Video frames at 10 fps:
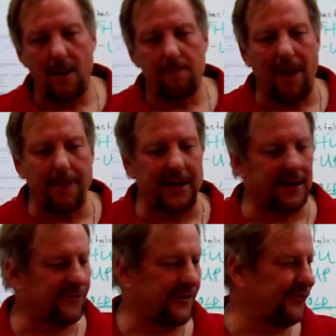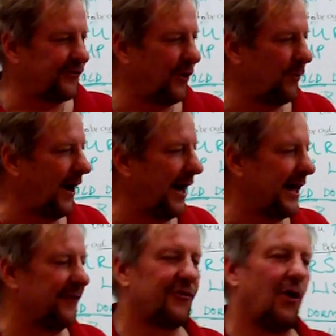My biggest concern when I
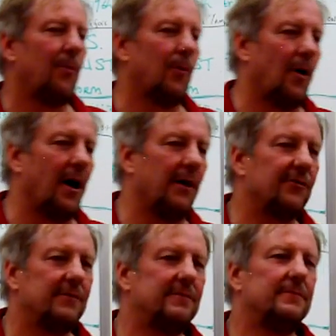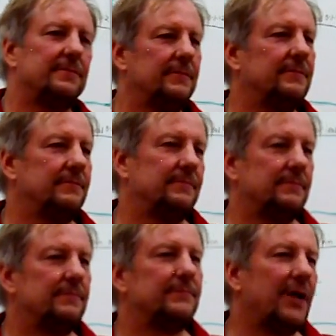got sober was,
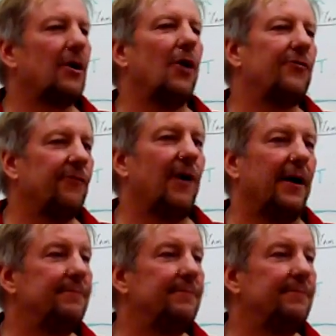there goes the fun.